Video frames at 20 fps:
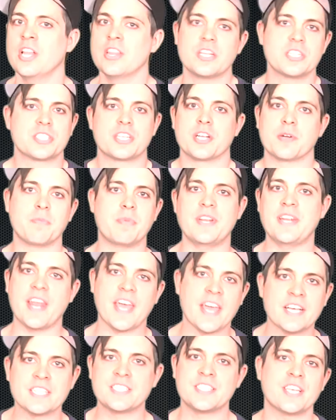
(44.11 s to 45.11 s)
There's gonna be
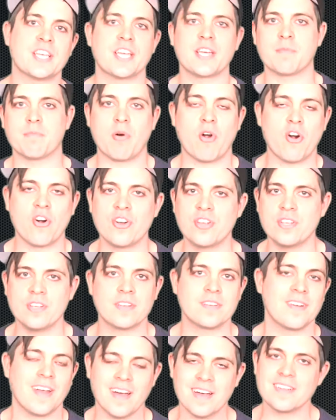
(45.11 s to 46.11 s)
dancing and
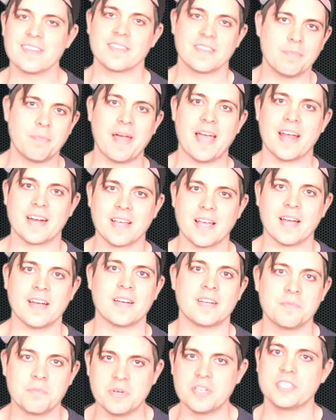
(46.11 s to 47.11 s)
partying, not the bad
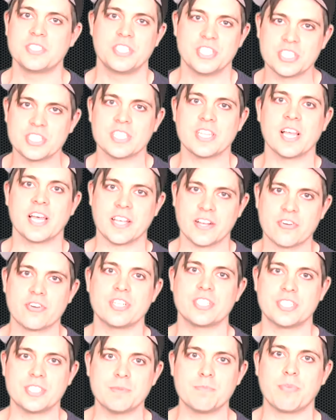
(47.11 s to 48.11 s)
kind, but just like
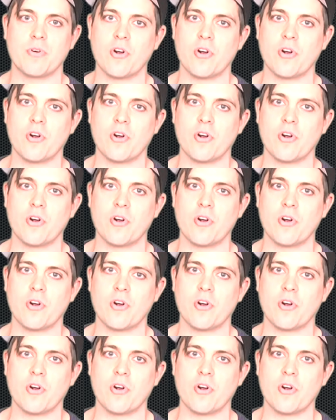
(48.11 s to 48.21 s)
Christian